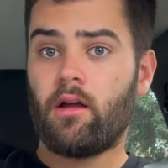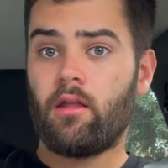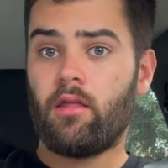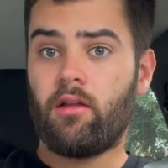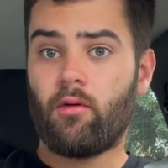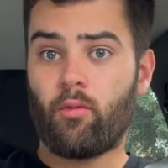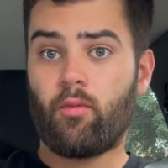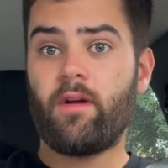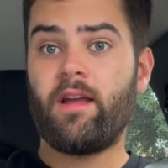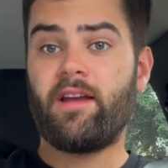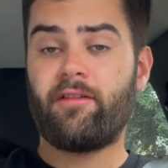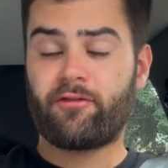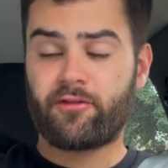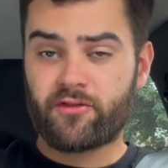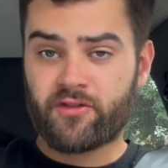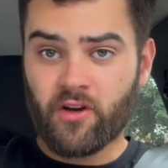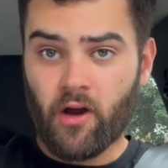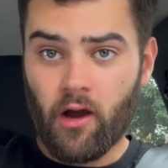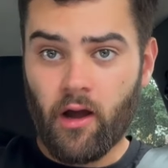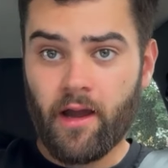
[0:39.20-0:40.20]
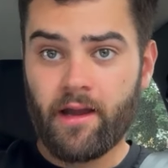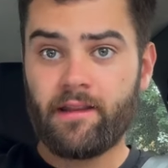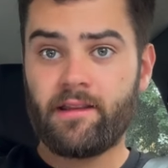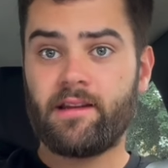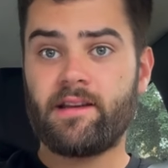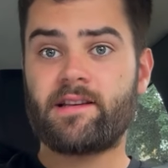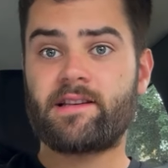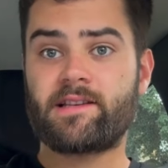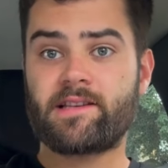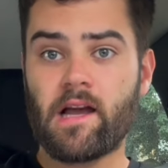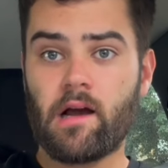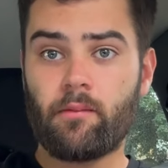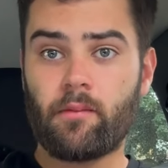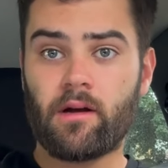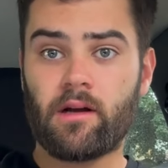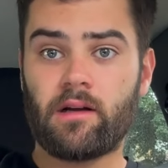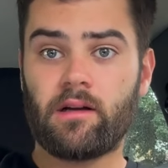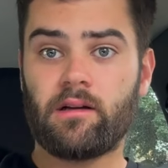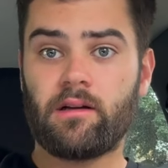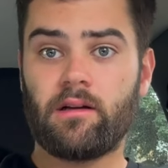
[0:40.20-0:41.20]
that we have signed this
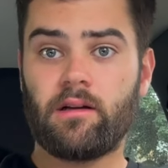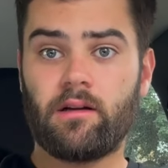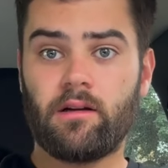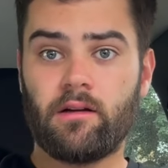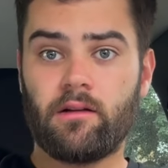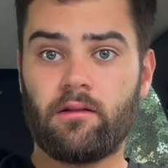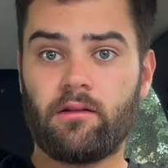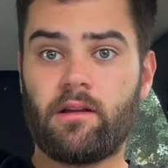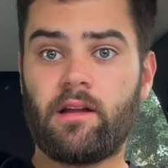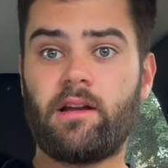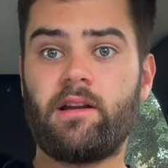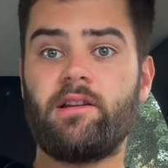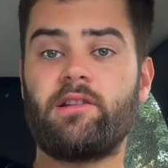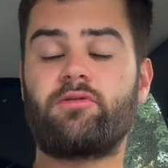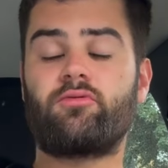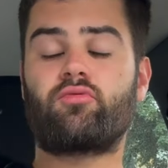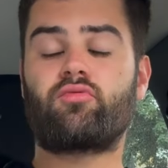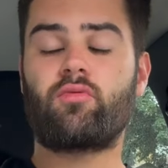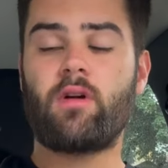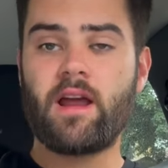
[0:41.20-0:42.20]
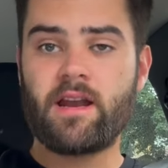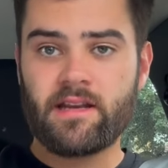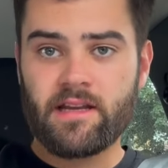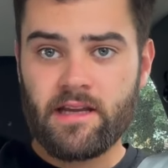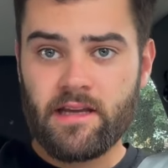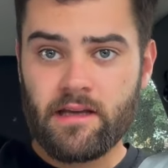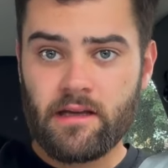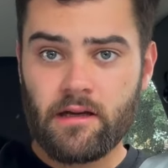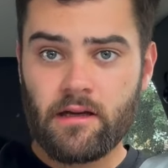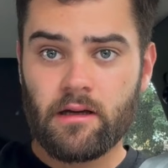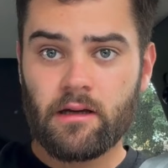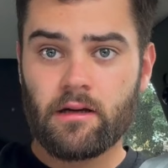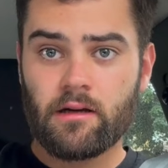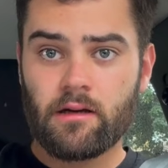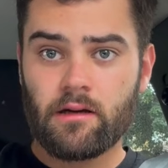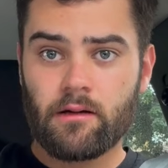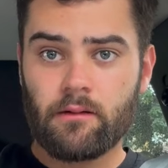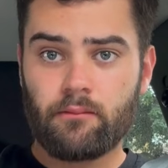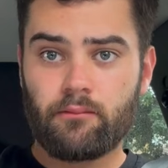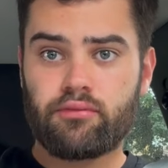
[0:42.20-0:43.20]
summer that is ready,
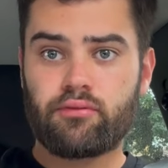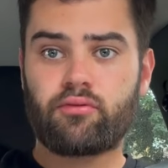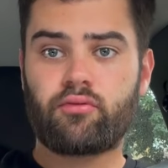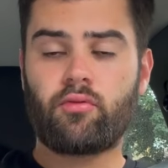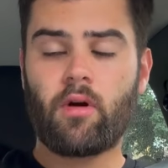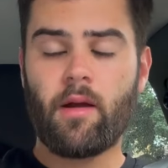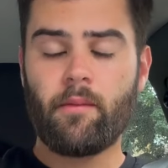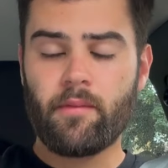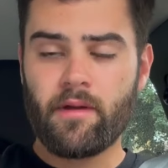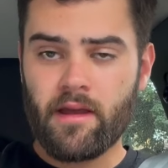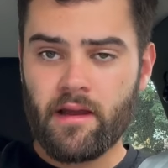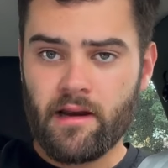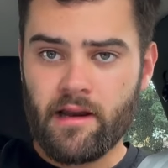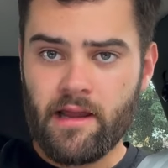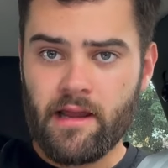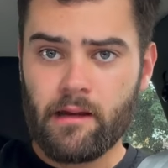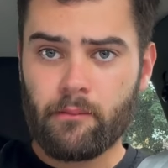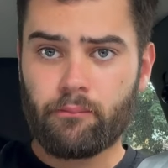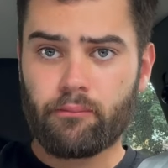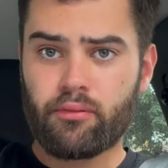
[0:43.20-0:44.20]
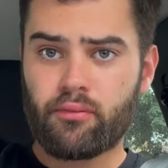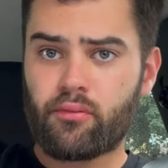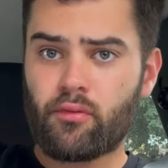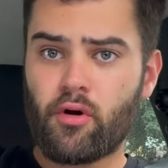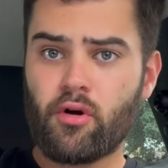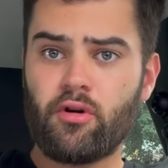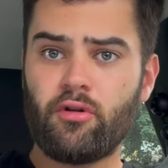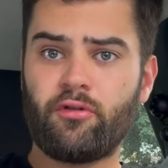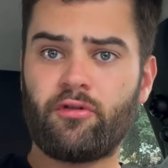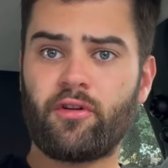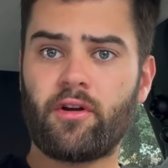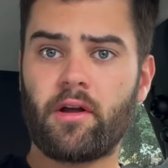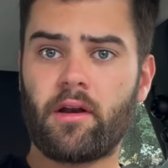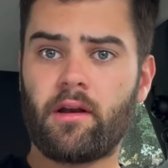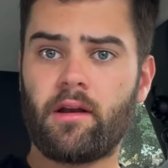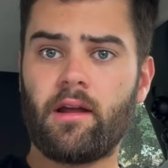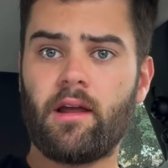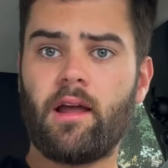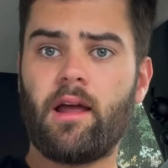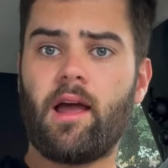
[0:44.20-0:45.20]
Premier League
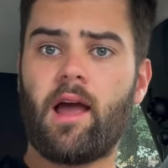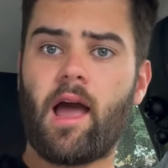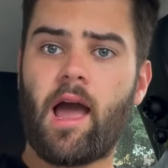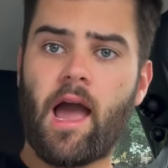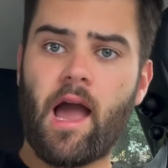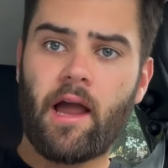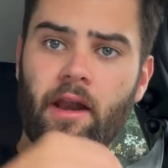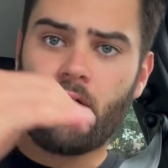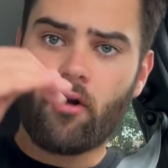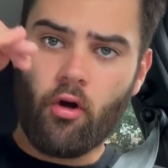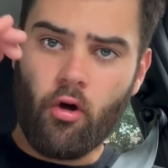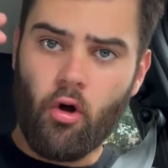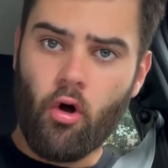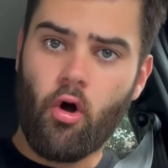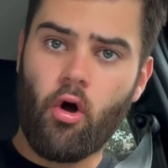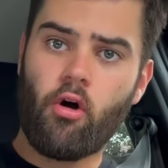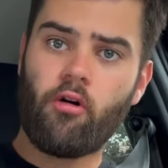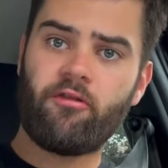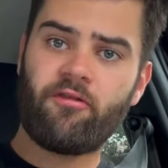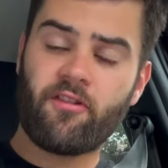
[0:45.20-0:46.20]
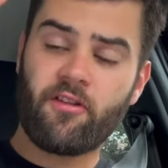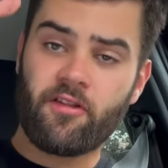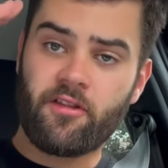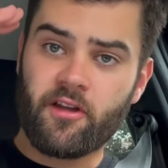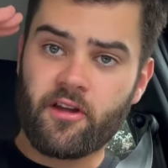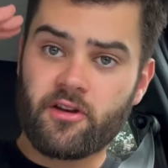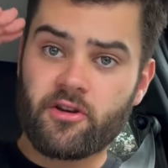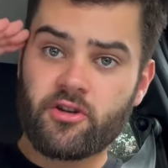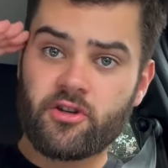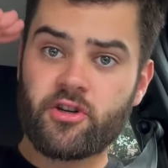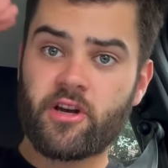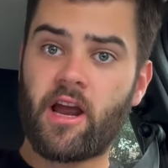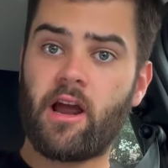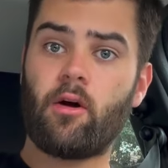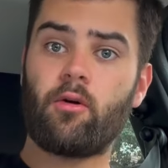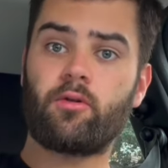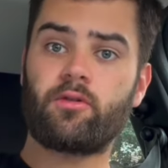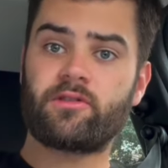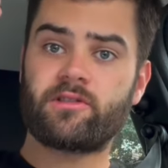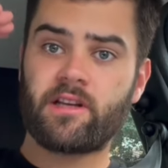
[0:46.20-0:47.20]
proven, and of the
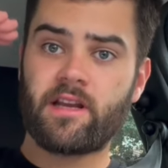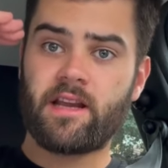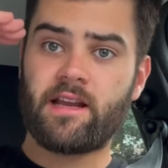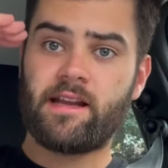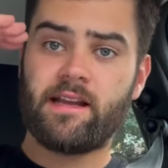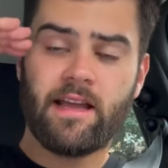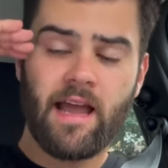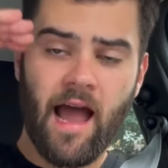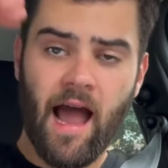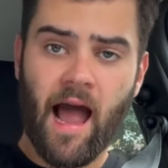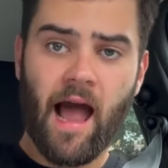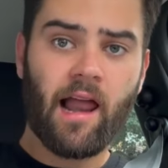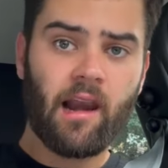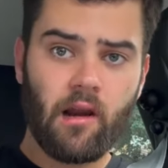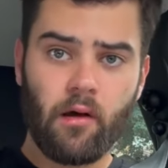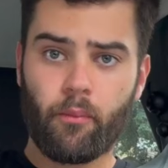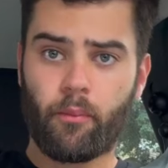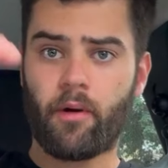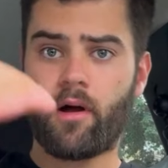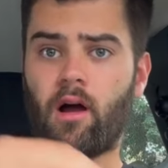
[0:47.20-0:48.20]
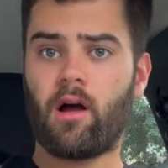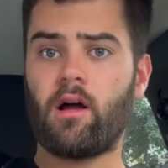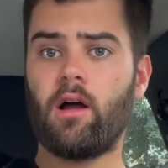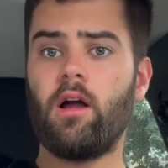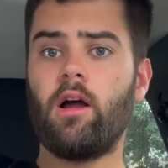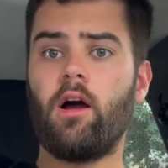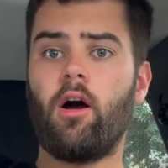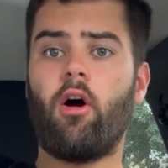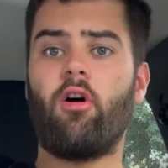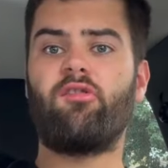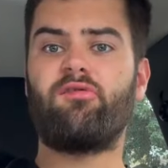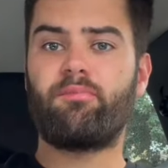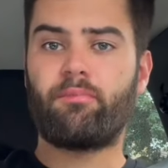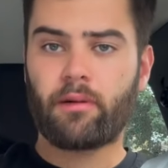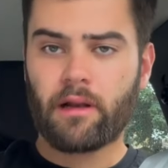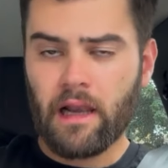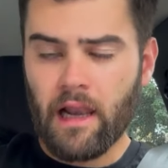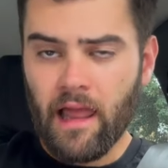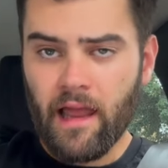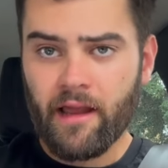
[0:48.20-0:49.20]
Chelsea calibre of
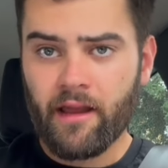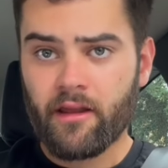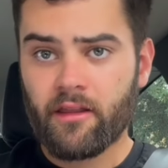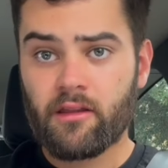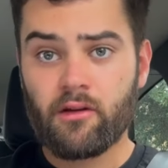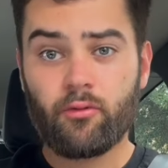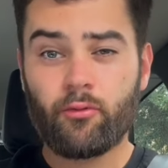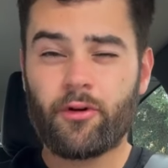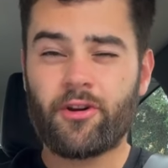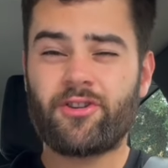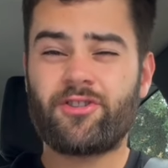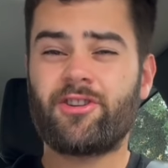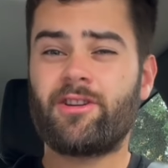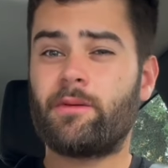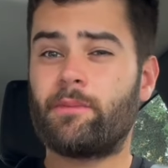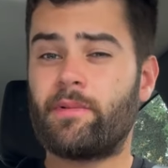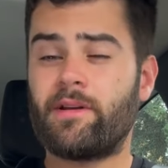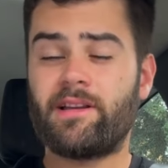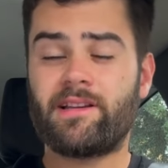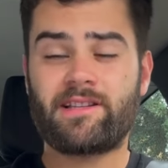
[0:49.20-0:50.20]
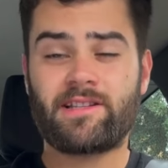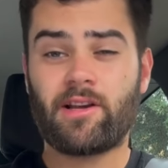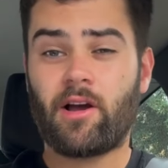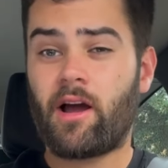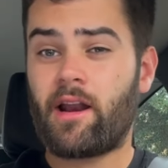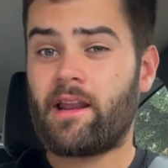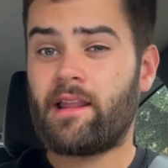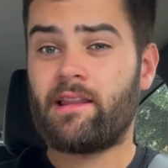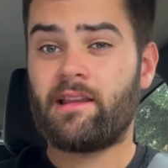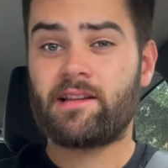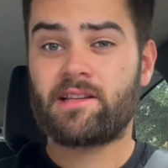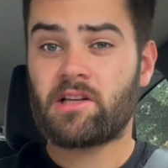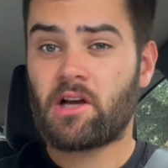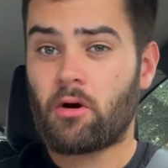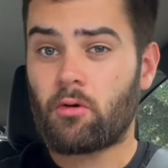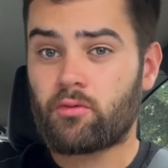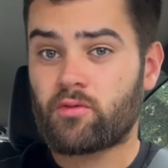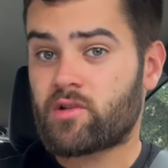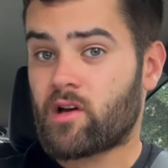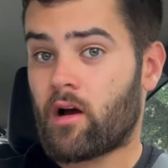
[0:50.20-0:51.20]
player that we should have been signing this
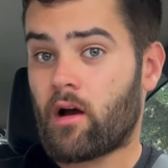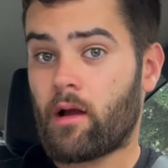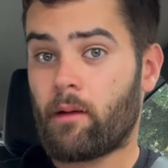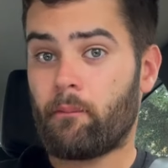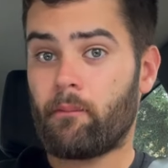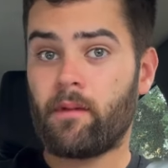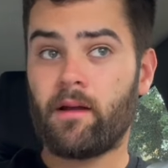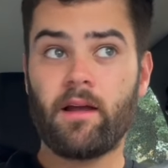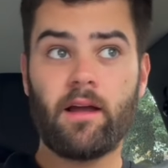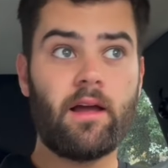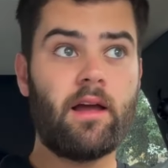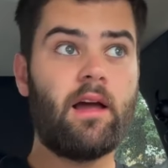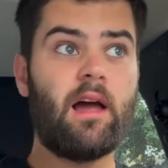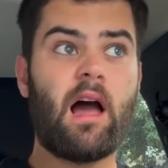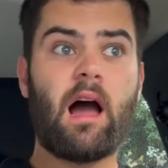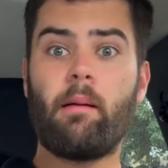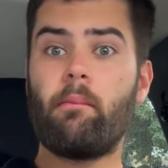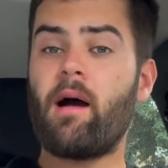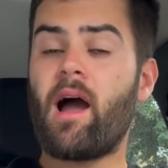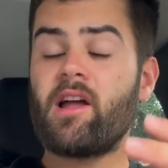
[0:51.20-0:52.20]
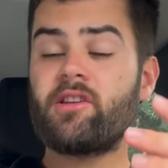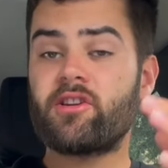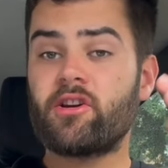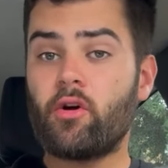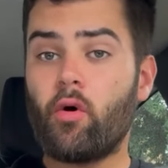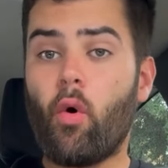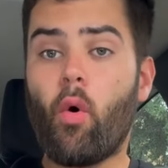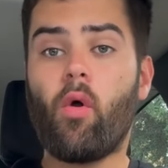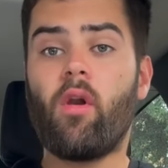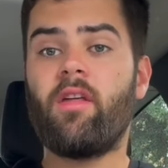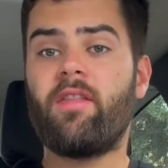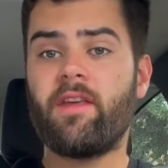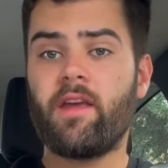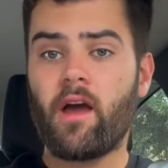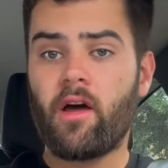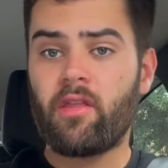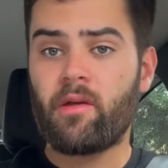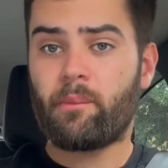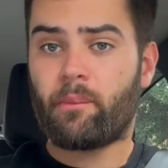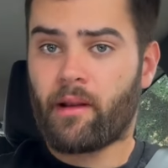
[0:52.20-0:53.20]
whole time. Imagine all of the
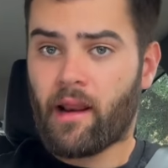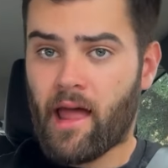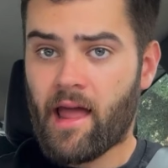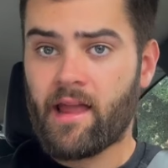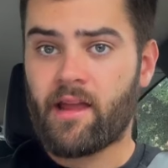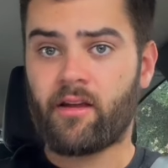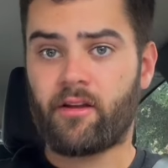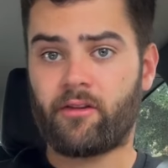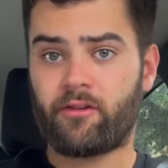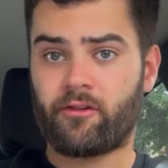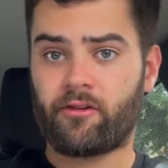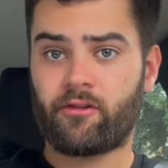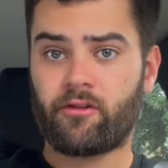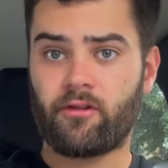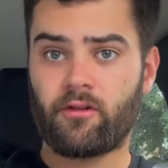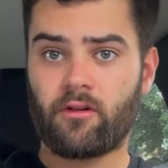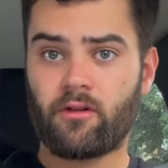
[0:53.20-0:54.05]
other players